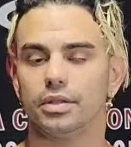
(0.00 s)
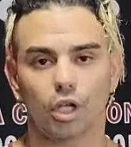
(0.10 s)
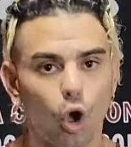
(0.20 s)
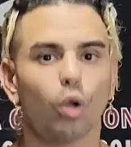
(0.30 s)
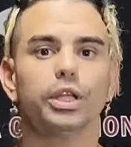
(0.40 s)

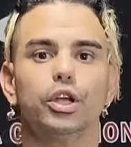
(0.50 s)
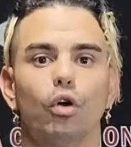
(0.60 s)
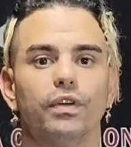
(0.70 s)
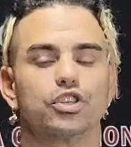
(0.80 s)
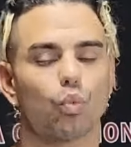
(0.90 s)
Nikola
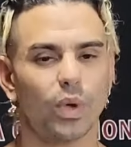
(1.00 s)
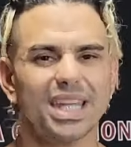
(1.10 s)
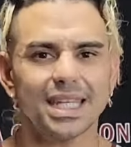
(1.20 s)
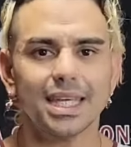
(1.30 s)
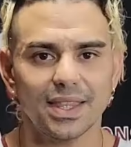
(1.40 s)
Jovic.
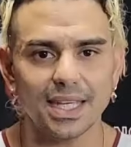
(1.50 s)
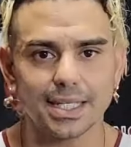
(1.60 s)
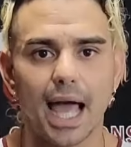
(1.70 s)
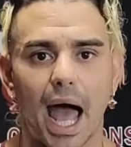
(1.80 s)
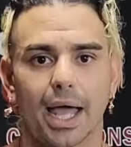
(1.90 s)
We need
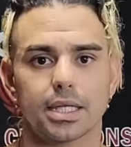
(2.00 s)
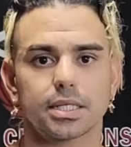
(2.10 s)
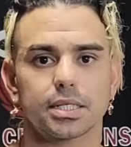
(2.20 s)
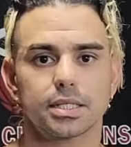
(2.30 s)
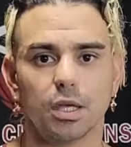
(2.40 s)
these
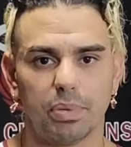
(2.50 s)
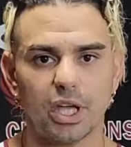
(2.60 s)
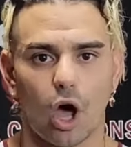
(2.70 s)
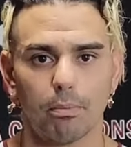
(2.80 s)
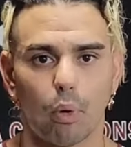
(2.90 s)
guys to
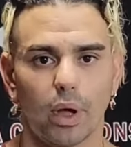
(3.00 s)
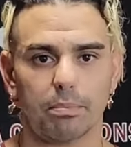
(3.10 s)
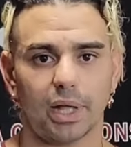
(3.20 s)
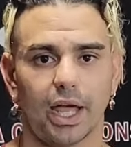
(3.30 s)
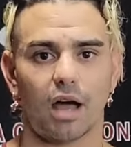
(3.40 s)
be on
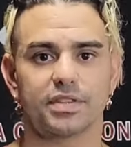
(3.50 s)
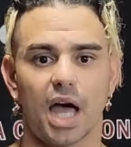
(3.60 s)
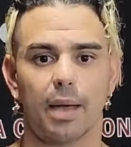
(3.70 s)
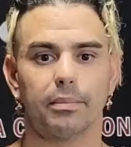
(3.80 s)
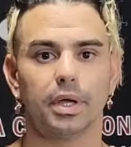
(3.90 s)
point playoff
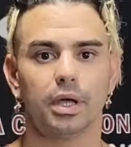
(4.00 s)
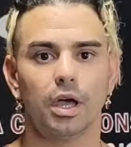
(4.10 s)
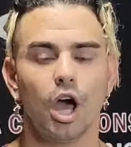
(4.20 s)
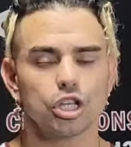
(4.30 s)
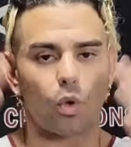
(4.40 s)
time.
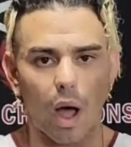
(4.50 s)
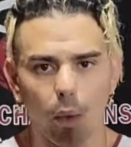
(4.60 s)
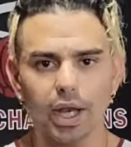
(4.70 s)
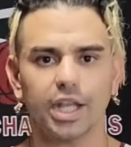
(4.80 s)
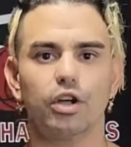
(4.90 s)
So
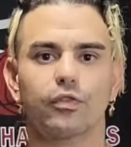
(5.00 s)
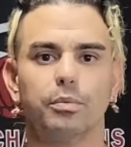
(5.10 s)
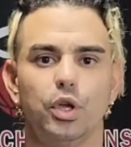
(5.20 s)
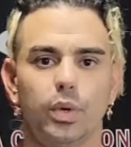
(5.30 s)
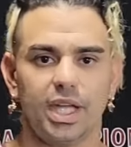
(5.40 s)
I want to hear
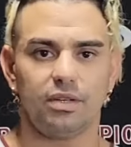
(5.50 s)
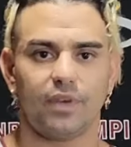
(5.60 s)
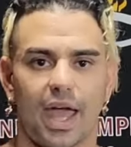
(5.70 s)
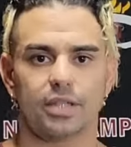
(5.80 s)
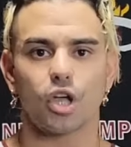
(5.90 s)
from you,
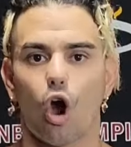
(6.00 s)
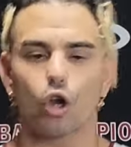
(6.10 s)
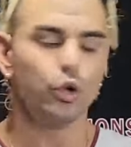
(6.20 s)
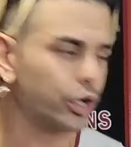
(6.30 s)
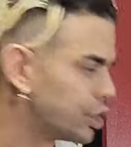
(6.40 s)
Heat fans.
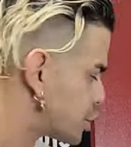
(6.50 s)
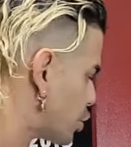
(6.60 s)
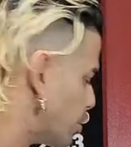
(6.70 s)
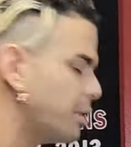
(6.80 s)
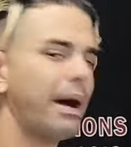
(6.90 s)
Are you
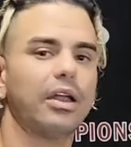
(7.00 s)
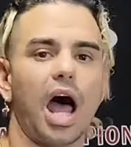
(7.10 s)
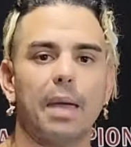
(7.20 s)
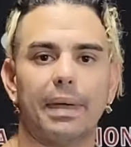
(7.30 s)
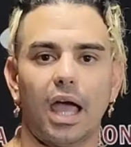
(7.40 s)
concerned
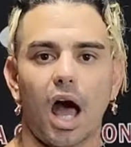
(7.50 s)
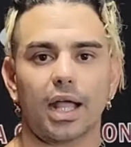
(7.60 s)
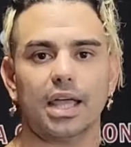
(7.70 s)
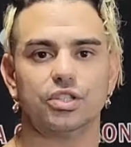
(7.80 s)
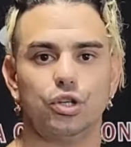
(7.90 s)
about Jaime
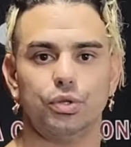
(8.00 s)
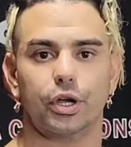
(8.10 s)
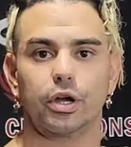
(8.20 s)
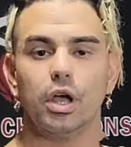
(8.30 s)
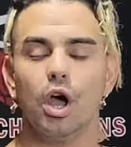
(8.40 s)
Jaquez
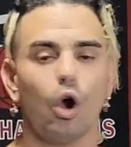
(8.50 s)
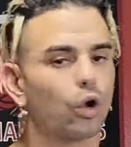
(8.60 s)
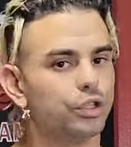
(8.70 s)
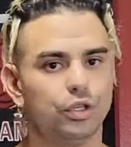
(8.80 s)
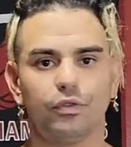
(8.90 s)
Jr.?
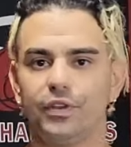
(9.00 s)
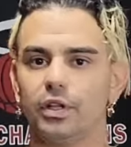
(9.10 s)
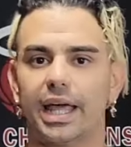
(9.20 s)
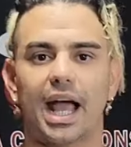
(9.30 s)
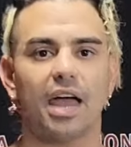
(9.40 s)
Or do you
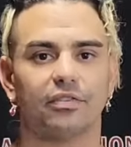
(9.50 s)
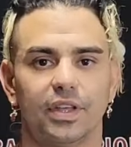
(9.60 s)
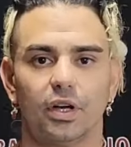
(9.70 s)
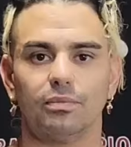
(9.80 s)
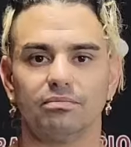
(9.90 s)
feel like I
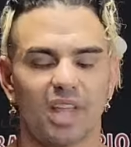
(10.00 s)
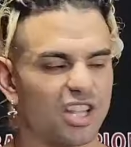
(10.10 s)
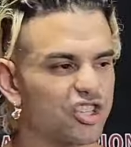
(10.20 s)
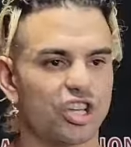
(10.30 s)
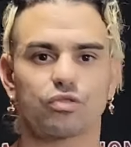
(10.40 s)
feel?
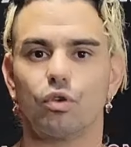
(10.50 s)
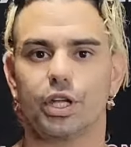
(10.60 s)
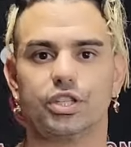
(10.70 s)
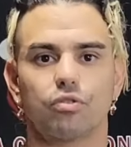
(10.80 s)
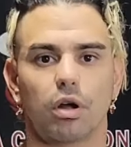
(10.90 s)
It's just
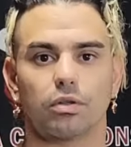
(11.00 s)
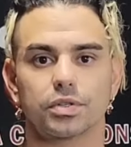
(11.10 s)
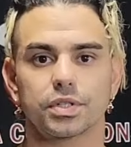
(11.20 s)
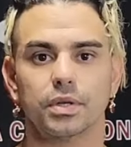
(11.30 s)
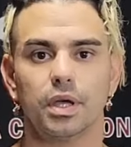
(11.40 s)
rookie
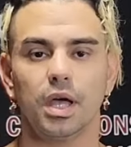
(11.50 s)
struggles.